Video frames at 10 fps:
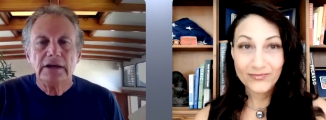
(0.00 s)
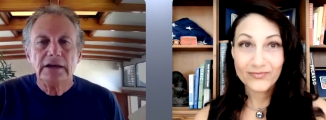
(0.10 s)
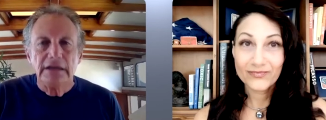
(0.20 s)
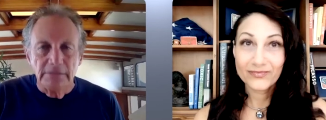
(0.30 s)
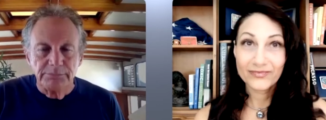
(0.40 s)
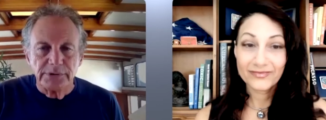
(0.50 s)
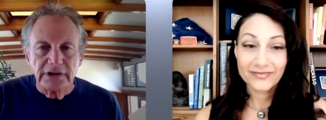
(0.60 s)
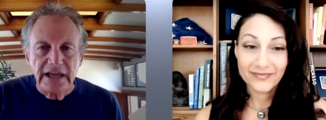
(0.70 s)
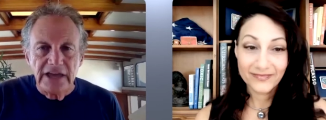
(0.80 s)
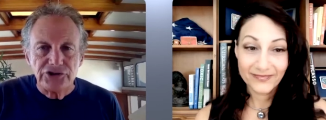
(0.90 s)

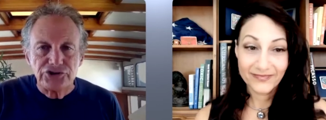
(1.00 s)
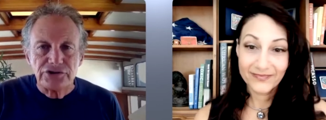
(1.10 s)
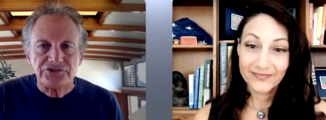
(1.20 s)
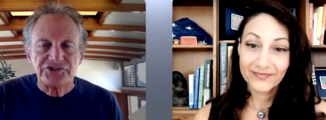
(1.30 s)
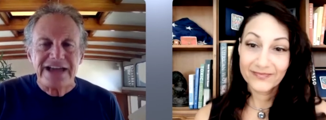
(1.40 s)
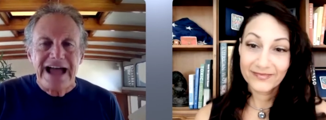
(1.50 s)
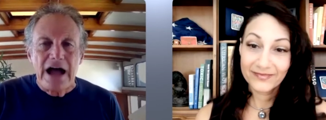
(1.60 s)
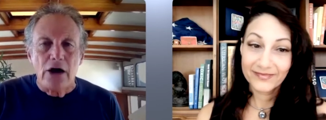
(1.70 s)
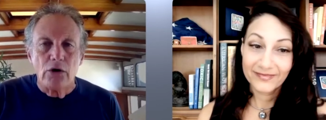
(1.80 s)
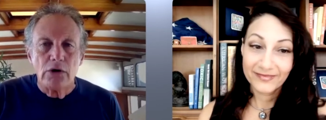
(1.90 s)
Speaker 1: implications
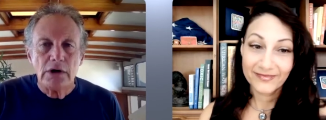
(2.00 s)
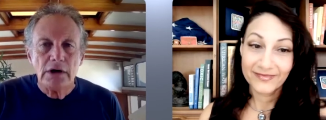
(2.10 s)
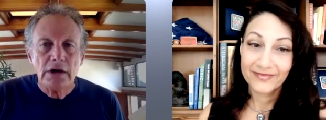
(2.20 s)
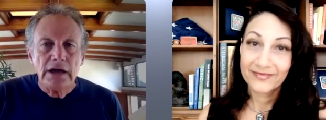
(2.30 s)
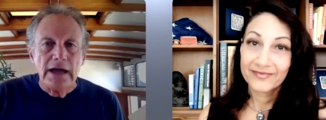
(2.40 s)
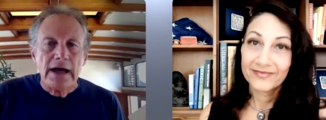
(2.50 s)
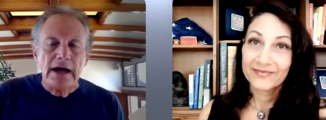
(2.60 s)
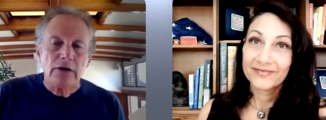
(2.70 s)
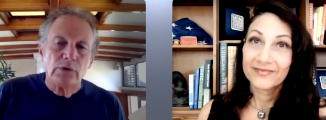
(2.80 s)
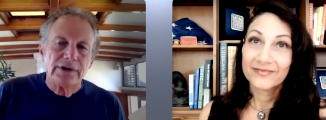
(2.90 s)
now, uh,
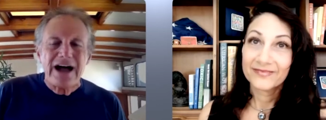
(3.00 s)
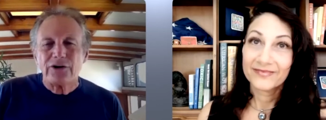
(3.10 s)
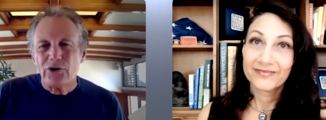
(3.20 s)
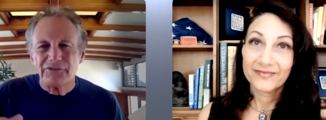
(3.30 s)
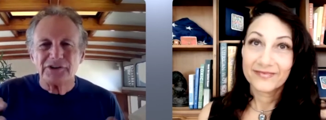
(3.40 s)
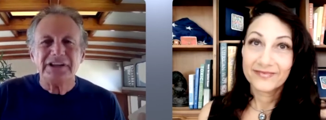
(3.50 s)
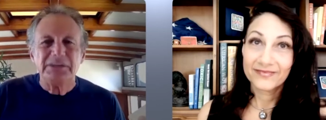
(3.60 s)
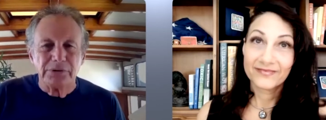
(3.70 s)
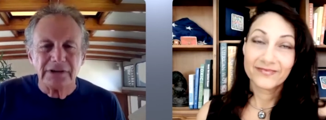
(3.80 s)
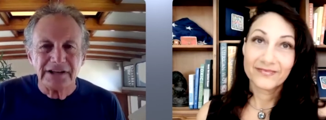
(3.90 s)
without overly
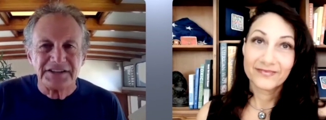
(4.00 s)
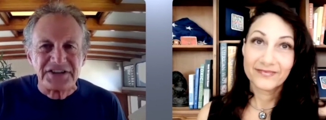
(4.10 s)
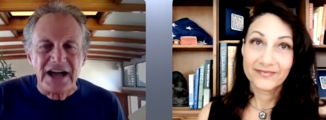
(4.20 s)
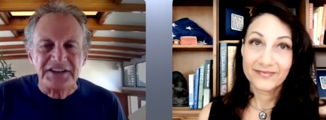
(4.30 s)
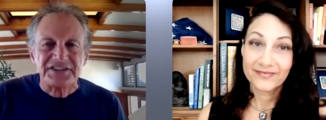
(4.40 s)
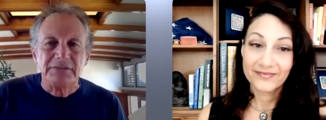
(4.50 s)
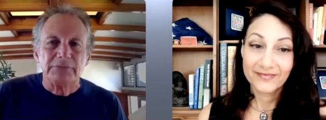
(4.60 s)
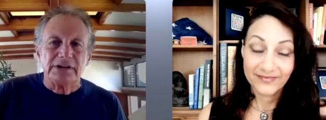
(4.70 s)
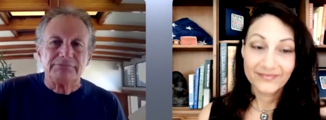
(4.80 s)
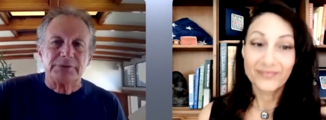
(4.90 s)
politicizing,
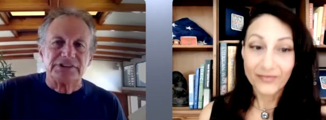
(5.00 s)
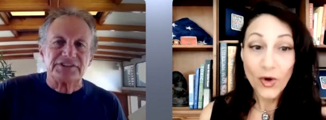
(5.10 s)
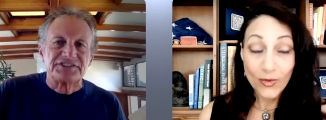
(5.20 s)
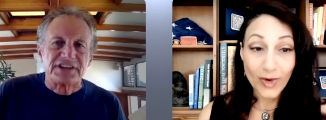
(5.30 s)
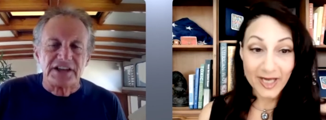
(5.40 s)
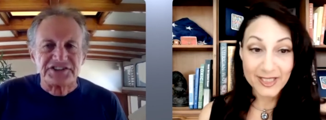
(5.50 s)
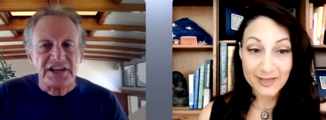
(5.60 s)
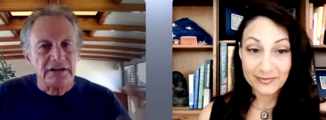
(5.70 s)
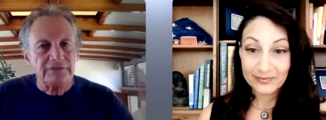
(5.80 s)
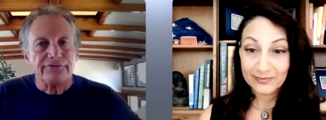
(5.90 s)
but but discussing,
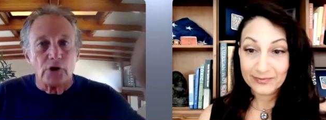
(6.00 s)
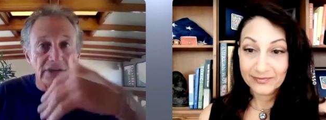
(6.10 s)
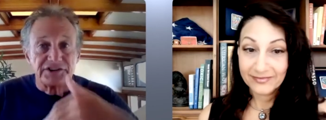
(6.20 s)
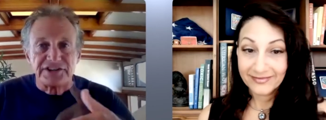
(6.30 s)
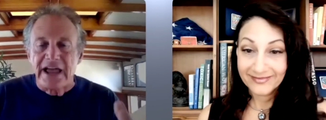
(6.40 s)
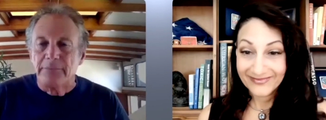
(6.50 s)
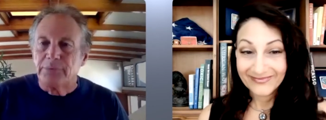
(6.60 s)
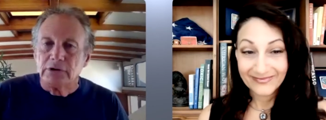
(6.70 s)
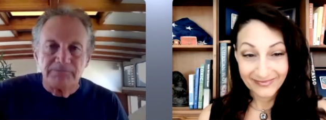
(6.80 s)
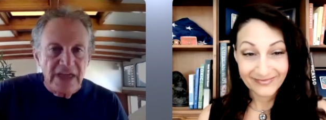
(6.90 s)
right. for
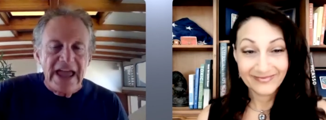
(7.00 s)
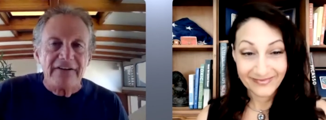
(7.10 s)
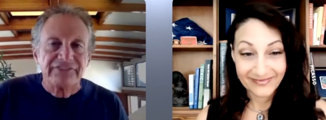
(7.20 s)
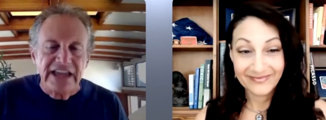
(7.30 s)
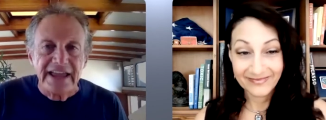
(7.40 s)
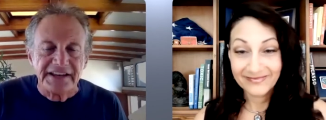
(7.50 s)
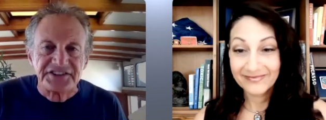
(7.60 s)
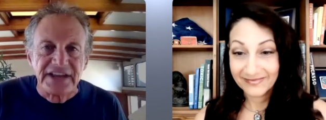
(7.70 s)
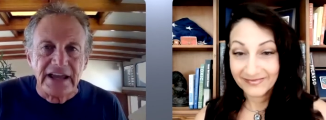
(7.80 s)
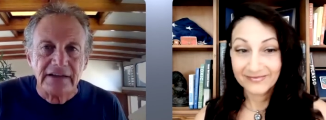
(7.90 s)
example,
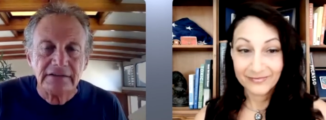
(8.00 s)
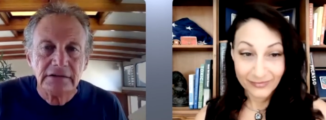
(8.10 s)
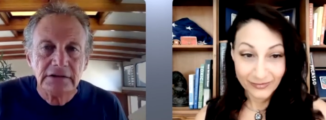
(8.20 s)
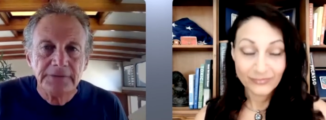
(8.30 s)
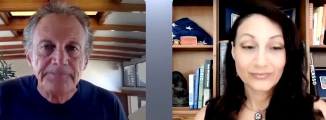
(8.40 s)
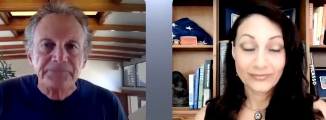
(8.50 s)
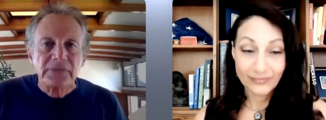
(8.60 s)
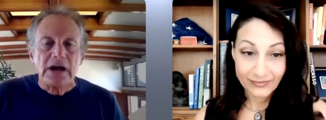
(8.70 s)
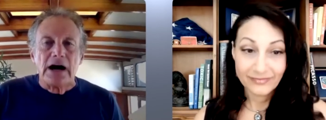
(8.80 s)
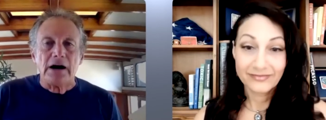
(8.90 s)
Afghanistan?
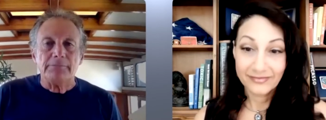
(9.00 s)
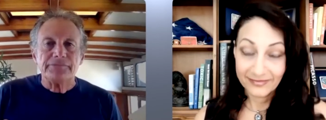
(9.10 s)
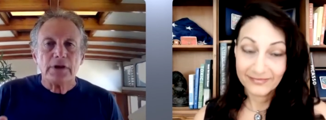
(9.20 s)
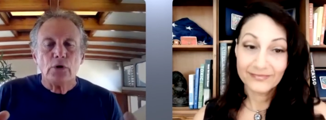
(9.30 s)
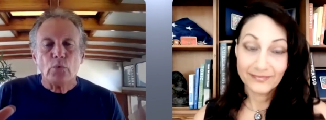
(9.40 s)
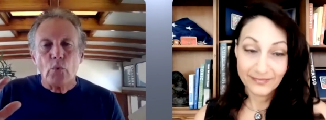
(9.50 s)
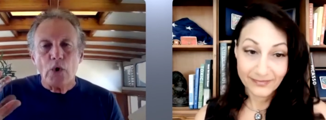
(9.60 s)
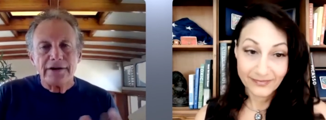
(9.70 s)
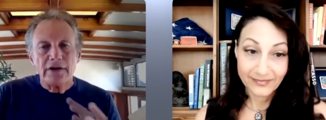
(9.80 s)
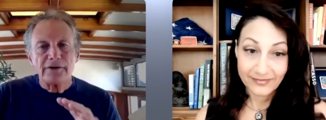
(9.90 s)
Um, what
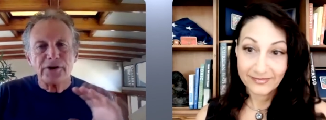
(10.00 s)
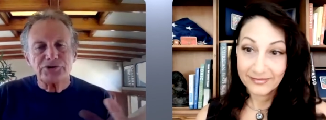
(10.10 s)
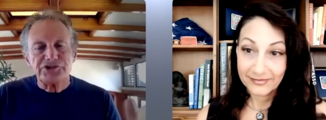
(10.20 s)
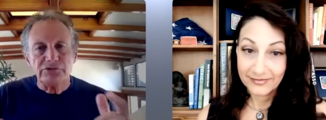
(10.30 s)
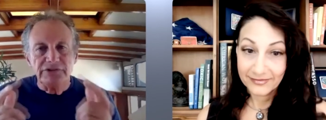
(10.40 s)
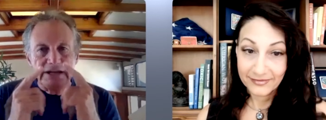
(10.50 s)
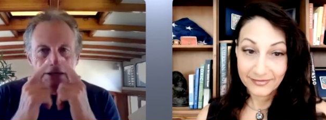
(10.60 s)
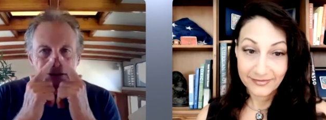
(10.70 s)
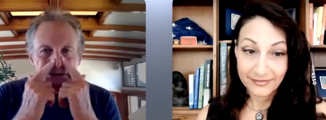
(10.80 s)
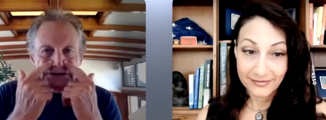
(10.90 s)
are those unique
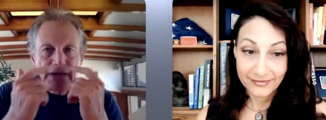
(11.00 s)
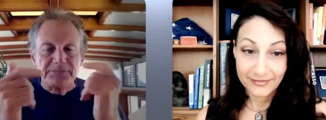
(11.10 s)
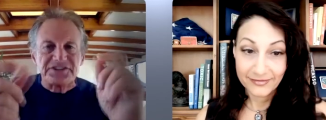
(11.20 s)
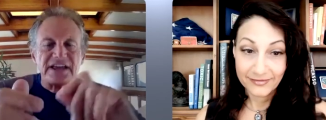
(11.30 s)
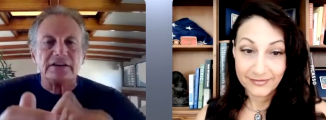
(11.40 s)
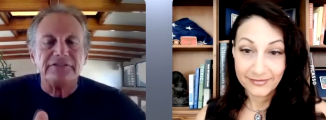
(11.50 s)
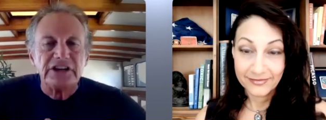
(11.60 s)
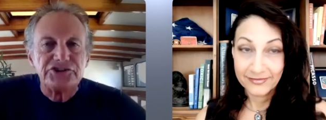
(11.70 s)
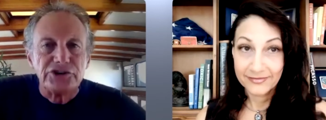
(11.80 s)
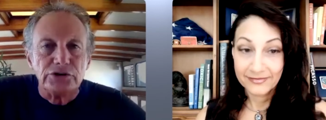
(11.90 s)
subset of
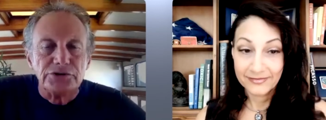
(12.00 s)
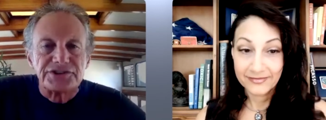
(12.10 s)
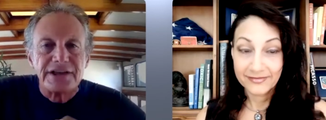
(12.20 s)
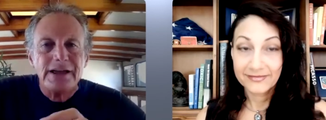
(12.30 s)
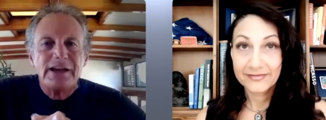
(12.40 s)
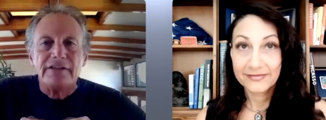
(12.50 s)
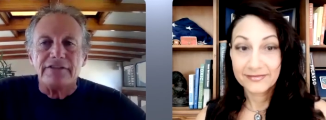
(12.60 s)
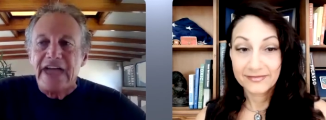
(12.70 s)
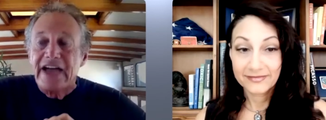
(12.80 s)
issues that